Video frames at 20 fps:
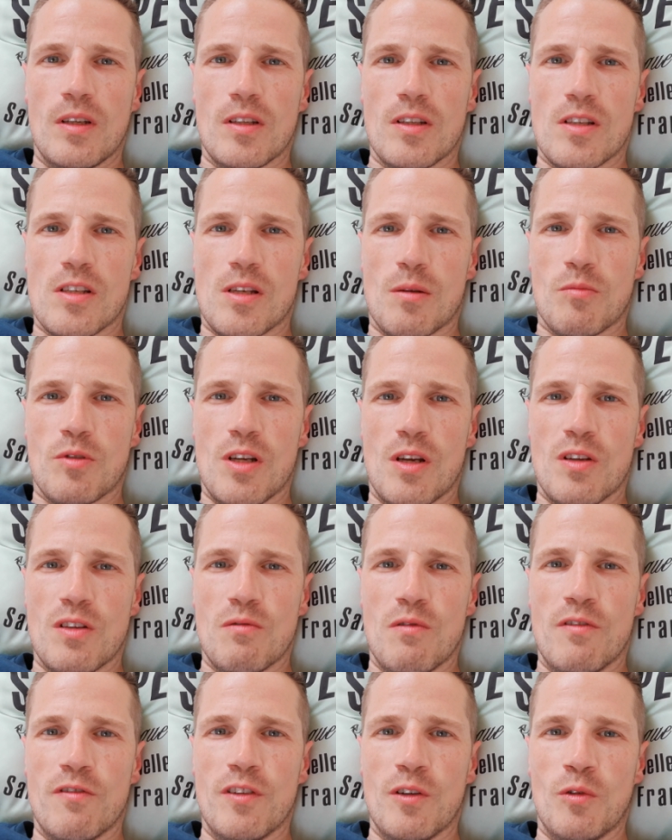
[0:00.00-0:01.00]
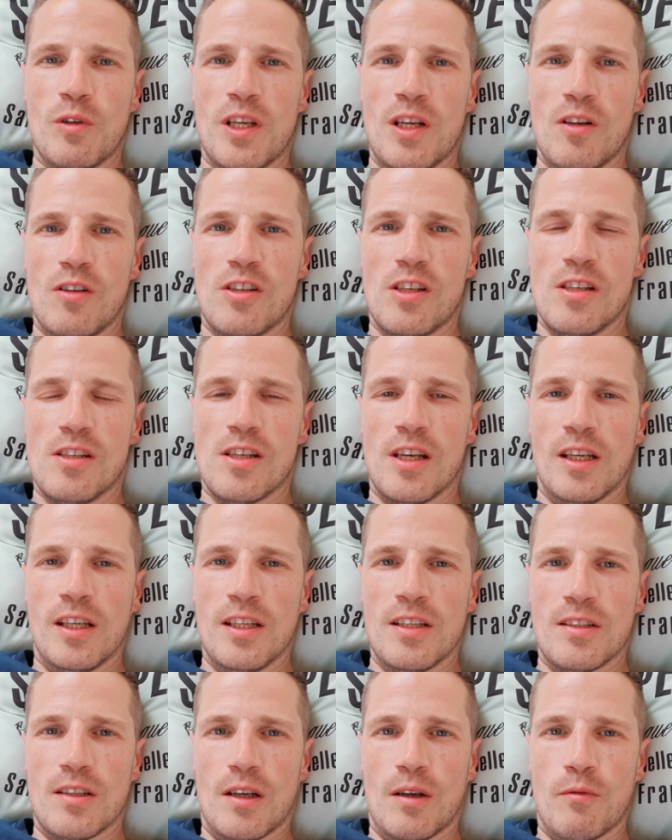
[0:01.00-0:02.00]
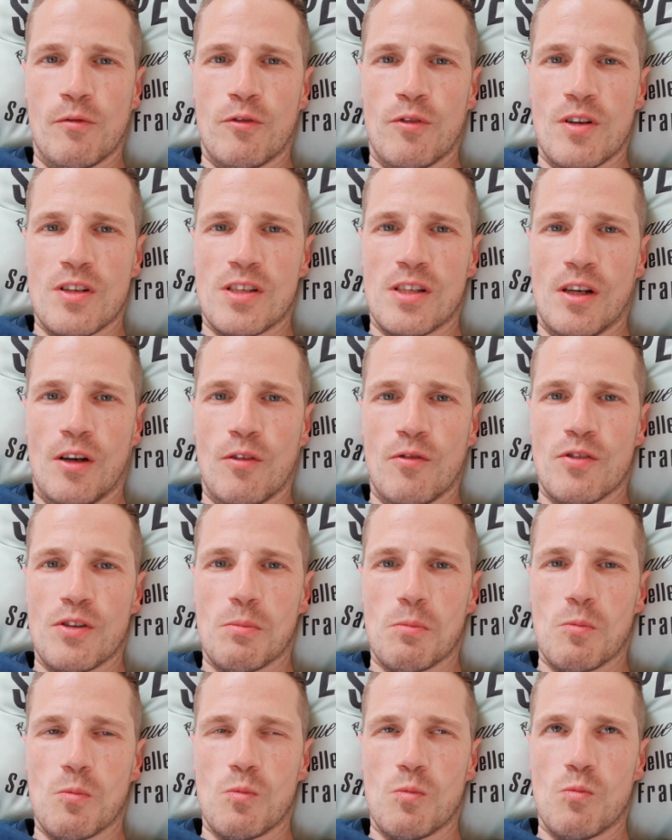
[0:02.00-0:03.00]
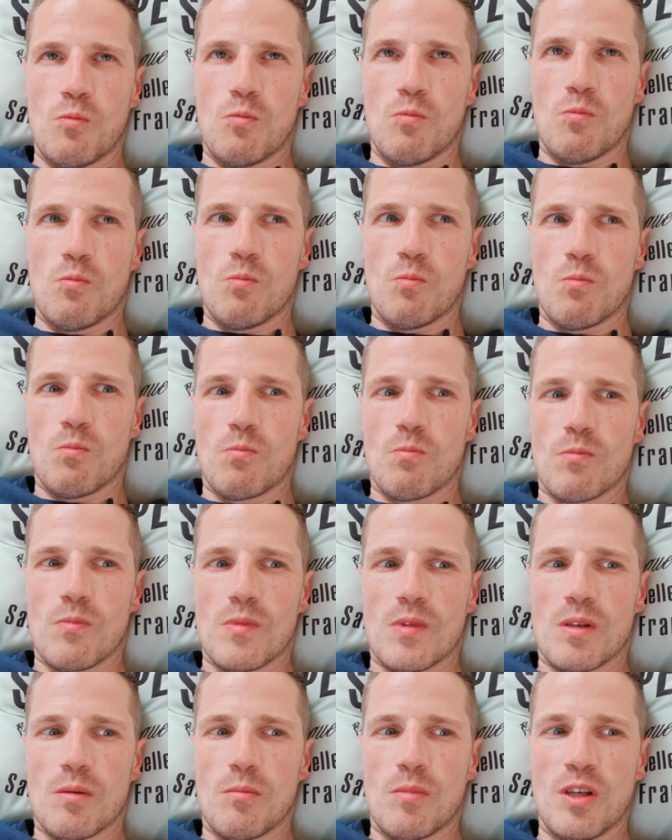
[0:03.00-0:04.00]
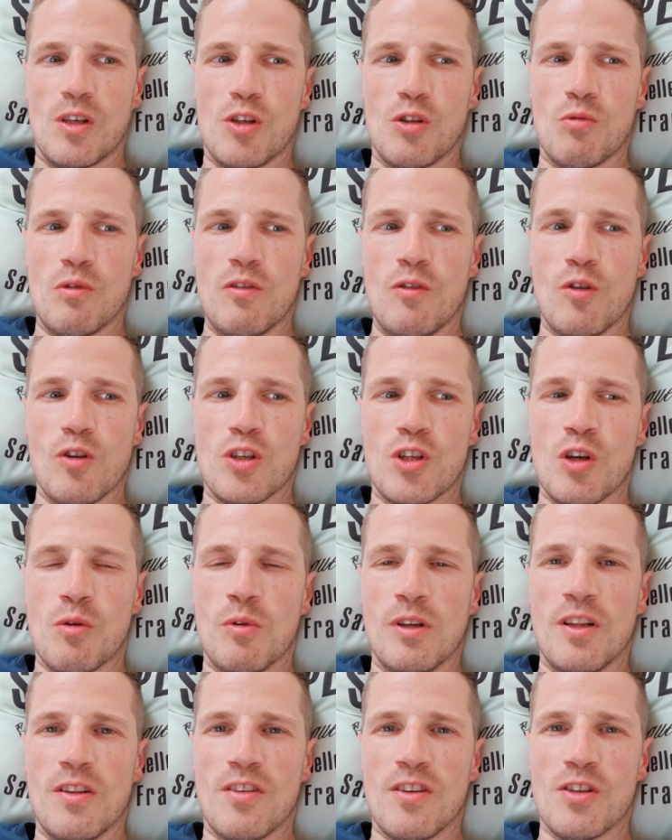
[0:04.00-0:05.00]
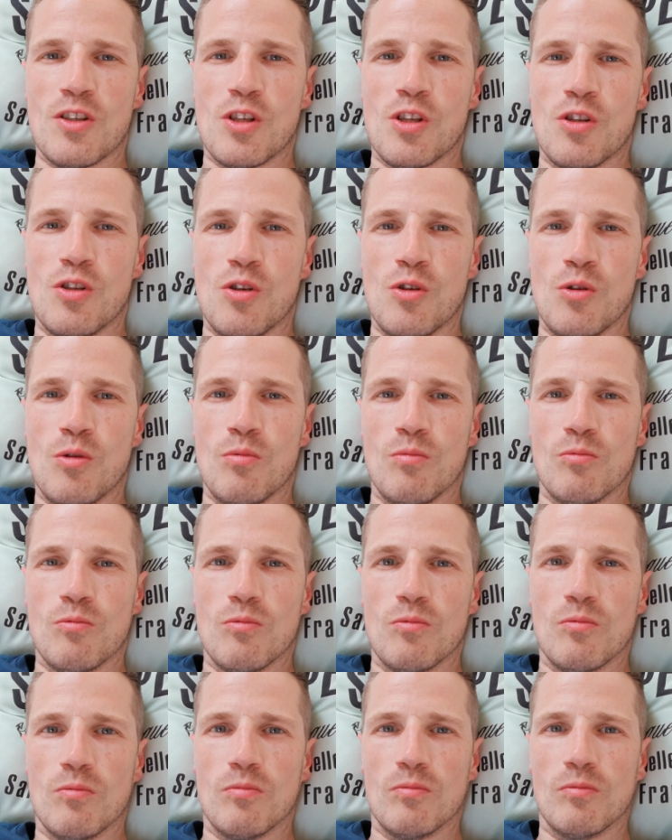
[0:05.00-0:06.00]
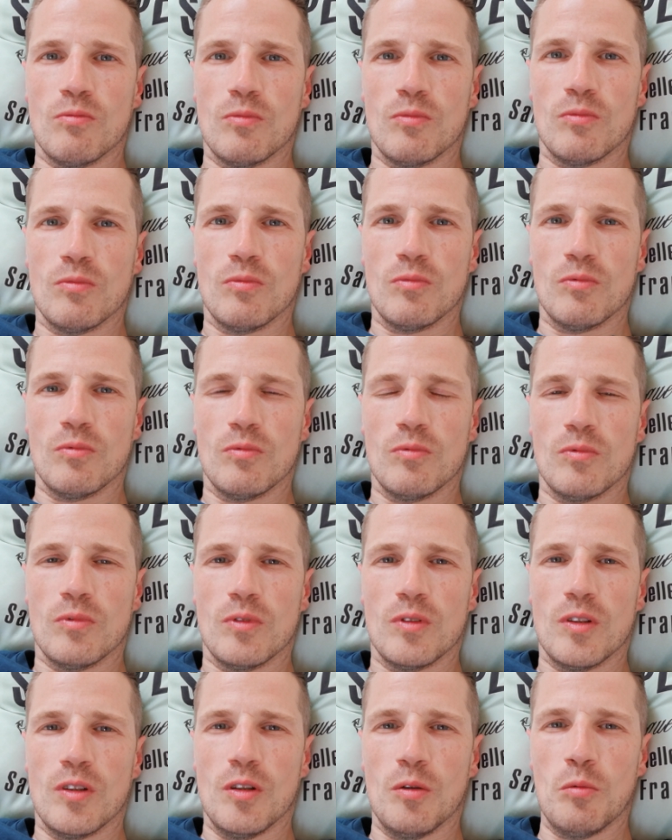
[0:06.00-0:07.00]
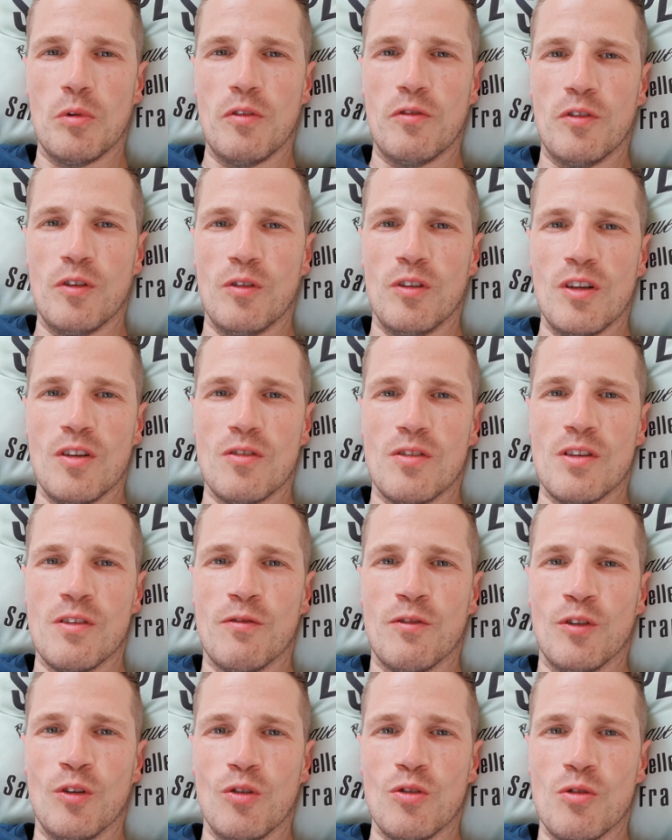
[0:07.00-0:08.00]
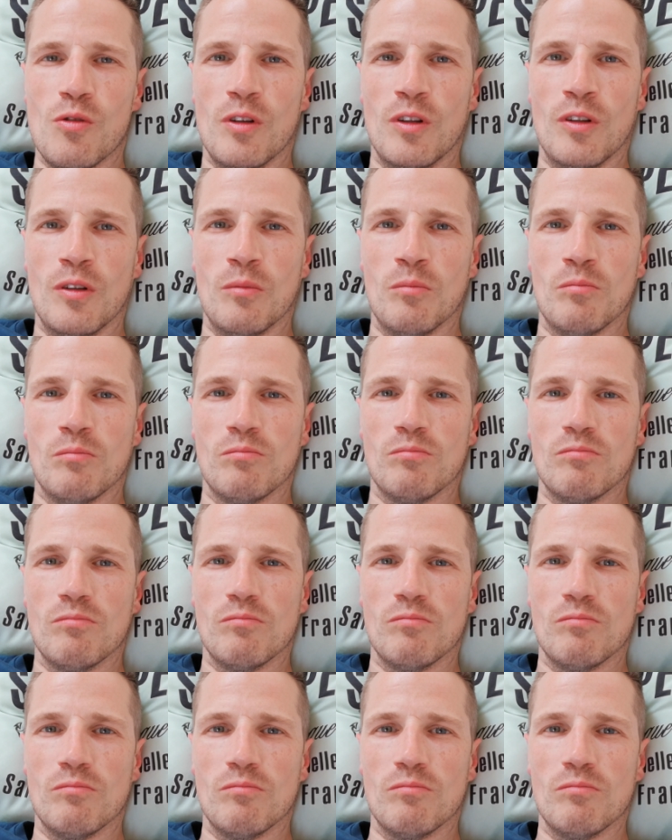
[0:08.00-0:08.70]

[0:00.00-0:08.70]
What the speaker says: Sometimes we feel guilty taking time for ourselves because we've got so many things to do, and we feel guilty for not doing them.